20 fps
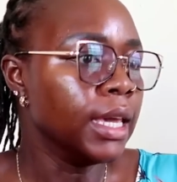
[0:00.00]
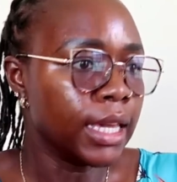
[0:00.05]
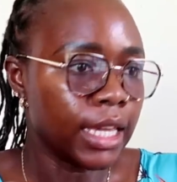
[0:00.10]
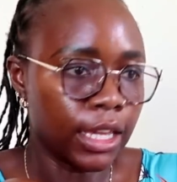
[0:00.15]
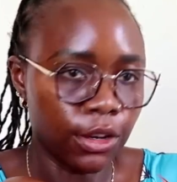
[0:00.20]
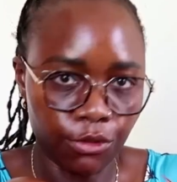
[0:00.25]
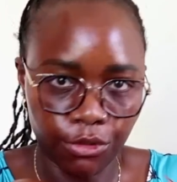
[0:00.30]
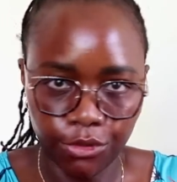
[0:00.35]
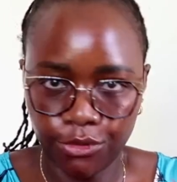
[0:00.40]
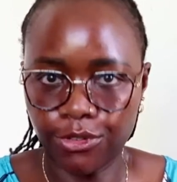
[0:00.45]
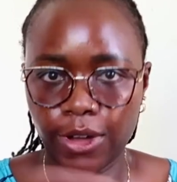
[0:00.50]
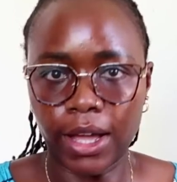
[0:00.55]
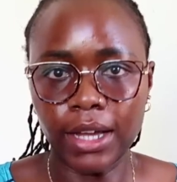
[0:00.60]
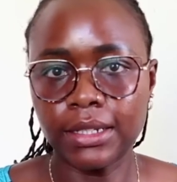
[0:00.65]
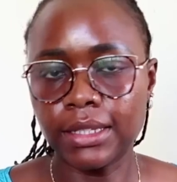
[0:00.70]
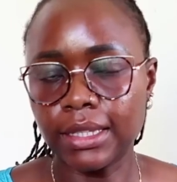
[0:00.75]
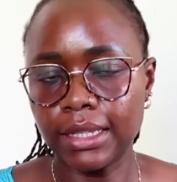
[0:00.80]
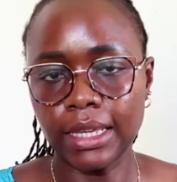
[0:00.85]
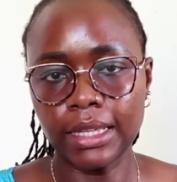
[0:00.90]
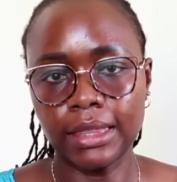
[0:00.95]
In
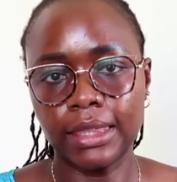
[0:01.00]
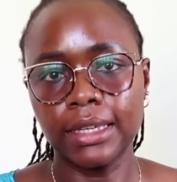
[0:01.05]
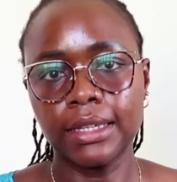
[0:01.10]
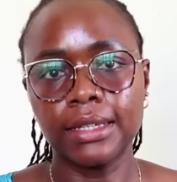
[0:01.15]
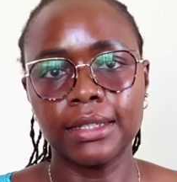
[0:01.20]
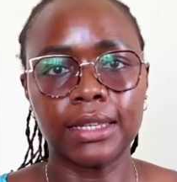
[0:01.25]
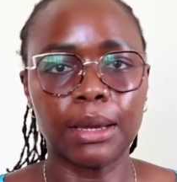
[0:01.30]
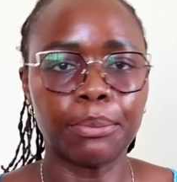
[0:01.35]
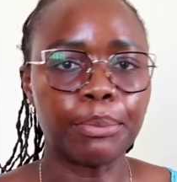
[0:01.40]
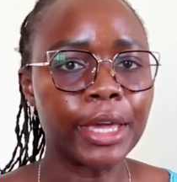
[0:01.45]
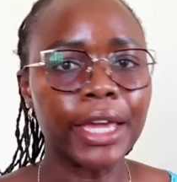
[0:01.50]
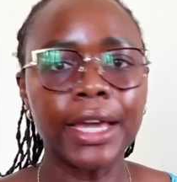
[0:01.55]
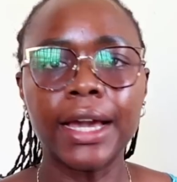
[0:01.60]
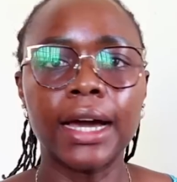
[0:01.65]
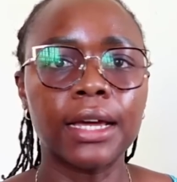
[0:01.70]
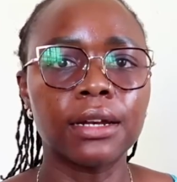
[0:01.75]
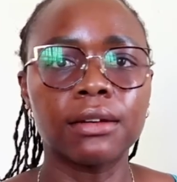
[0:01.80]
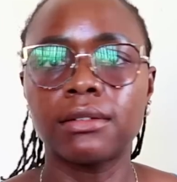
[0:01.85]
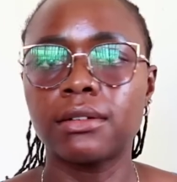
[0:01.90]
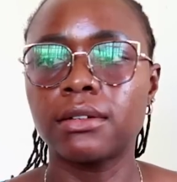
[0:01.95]
fact, they think it's a
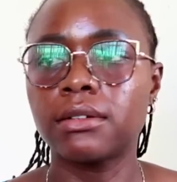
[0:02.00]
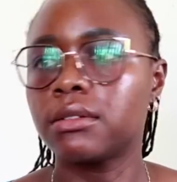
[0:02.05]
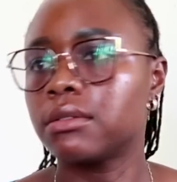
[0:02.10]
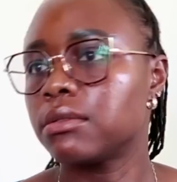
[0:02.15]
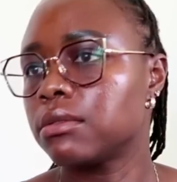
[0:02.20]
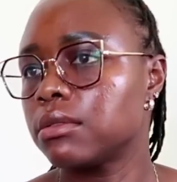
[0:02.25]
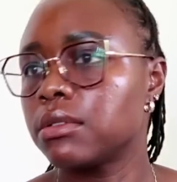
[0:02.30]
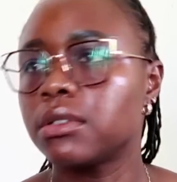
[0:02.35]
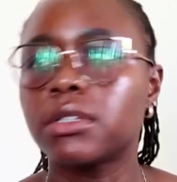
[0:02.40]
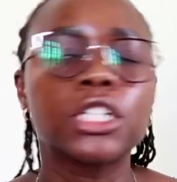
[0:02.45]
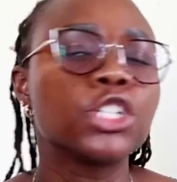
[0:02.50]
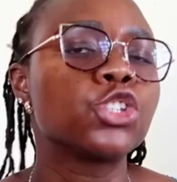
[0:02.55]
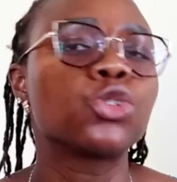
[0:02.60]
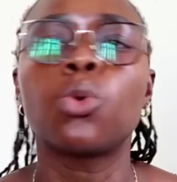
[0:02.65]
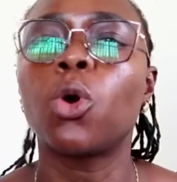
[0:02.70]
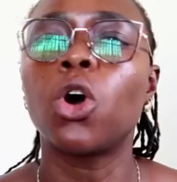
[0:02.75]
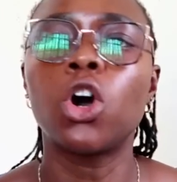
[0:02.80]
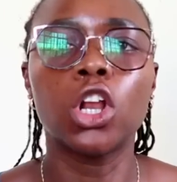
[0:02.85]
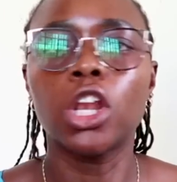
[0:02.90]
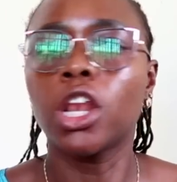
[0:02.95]
pagan
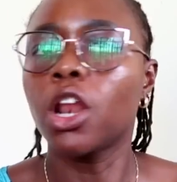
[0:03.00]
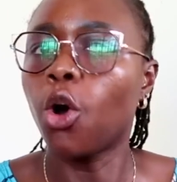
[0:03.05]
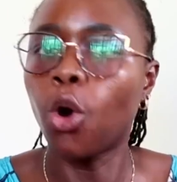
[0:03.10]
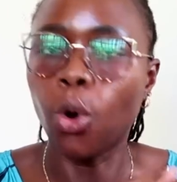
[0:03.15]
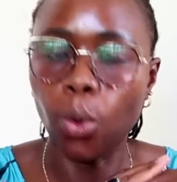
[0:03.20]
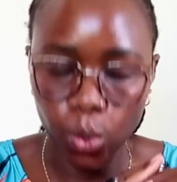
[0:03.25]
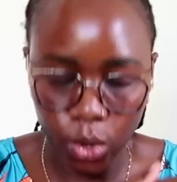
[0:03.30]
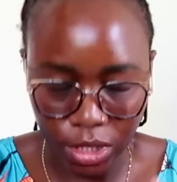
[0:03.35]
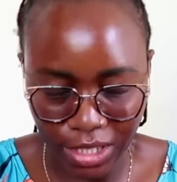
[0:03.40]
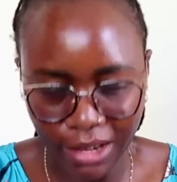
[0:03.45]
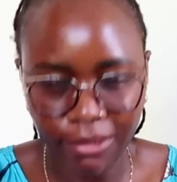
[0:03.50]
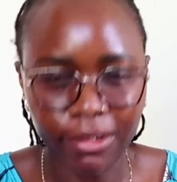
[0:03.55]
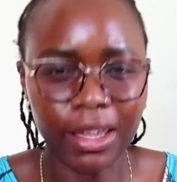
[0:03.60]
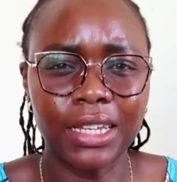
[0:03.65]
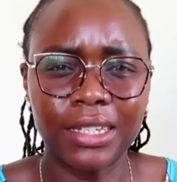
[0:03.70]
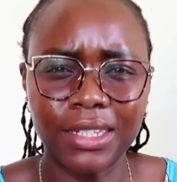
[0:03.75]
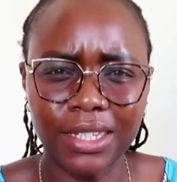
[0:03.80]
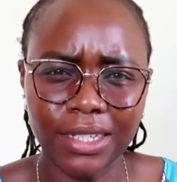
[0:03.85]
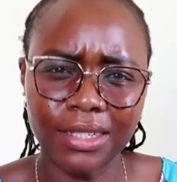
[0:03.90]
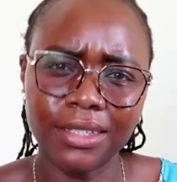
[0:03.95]
ritual or whatever
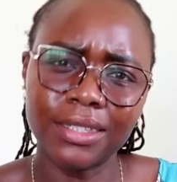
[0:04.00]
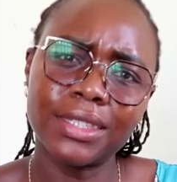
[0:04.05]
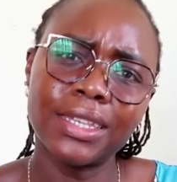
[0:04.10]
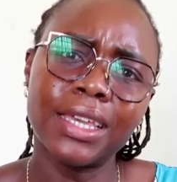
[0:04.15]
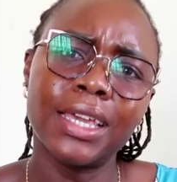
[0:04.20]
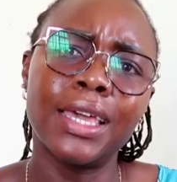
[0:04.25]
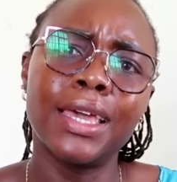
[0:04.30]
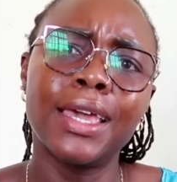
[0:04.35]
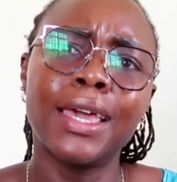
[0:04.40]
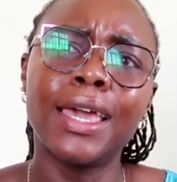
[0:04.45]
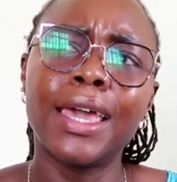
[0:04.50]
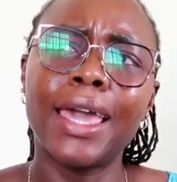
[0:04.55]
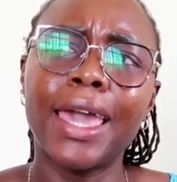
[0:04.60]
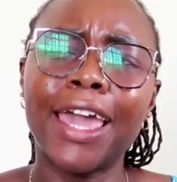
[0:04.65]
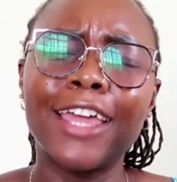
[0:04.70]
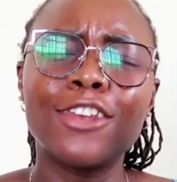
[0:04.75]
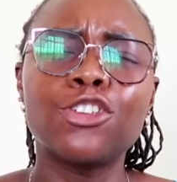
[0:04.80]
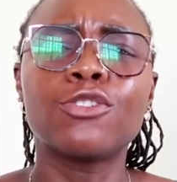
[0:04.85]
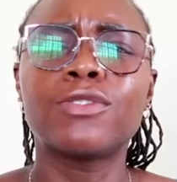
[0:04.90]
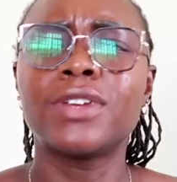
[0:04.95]
it is,
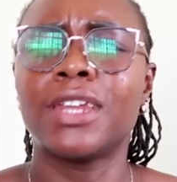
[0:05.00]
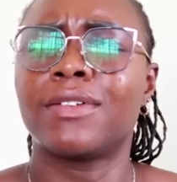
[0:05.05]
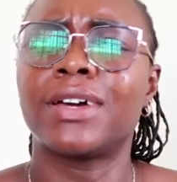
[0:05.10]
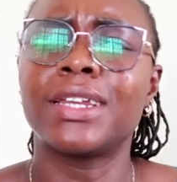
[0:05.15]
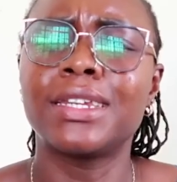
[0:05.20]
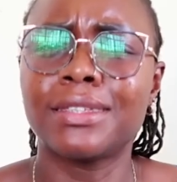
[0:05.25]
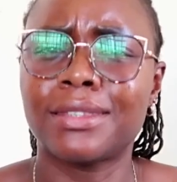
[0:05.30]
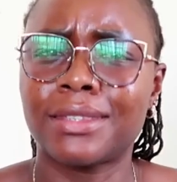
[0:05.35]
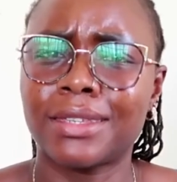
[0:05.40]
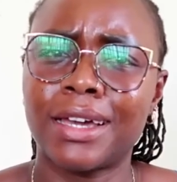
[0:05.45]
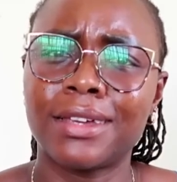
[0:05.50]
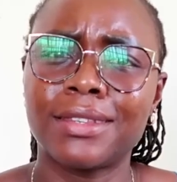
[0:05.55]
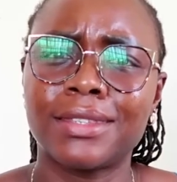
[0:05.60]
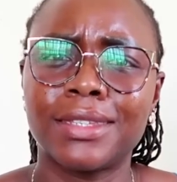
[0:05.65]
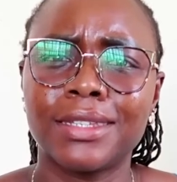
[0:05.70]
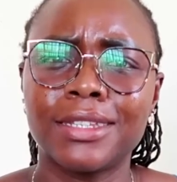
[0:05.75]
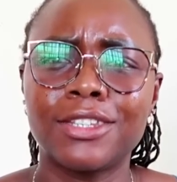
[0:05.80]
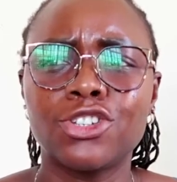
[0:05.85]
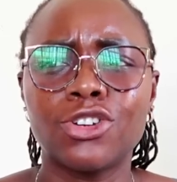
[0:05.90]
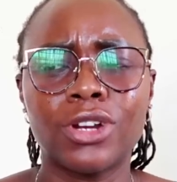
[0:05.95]
and you've never
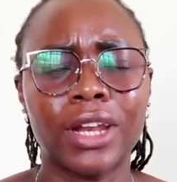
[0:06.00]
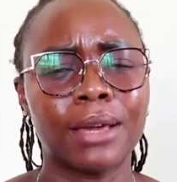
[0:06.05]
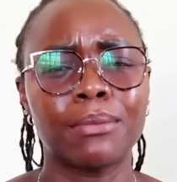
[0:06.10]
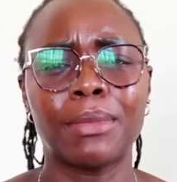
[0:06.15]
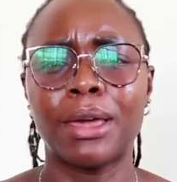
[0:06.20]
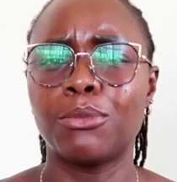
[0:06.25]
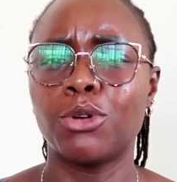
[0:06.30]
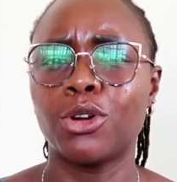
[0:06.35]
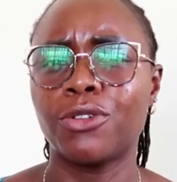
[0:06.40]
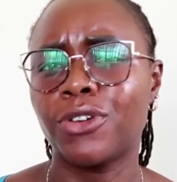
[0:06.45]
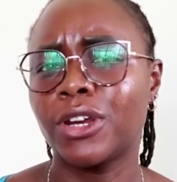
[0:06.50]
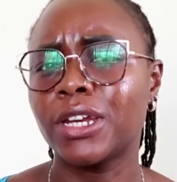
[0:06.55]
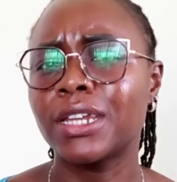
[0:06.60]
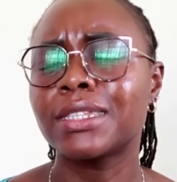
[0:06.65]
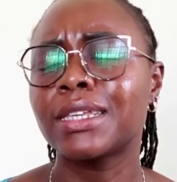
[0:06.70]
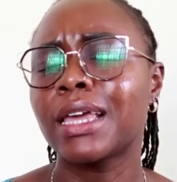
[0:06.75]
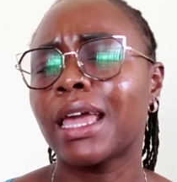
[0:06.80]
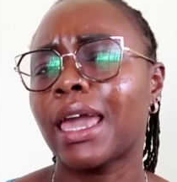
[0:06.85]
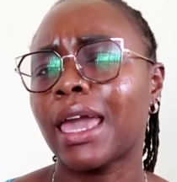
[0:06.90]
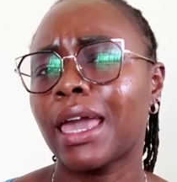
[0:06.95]
discussed it. You're like, my boyfriend
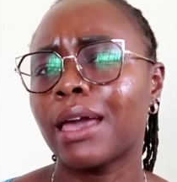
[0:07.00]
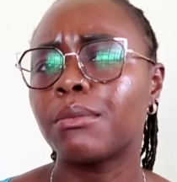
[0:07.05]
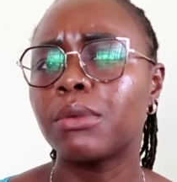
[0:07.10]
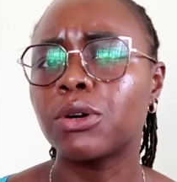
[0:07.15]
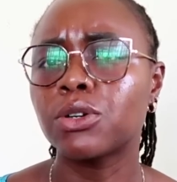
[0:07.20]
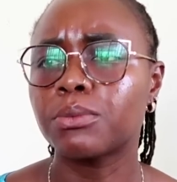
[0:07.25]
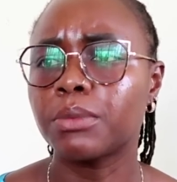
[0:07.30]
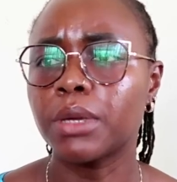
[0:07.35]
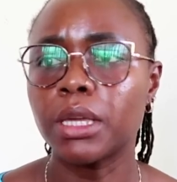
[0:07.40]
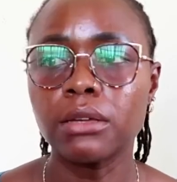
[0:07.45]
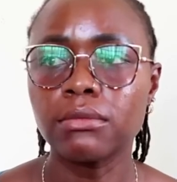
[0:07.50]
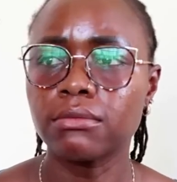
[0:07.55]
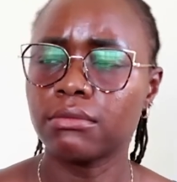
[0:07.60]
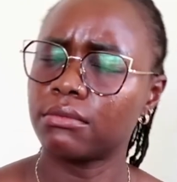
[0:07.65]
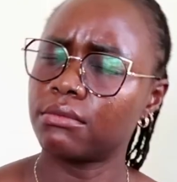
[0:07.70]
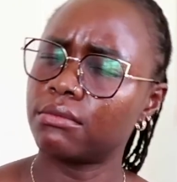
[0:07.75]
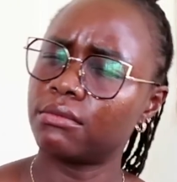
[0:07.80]
doesn't care about me.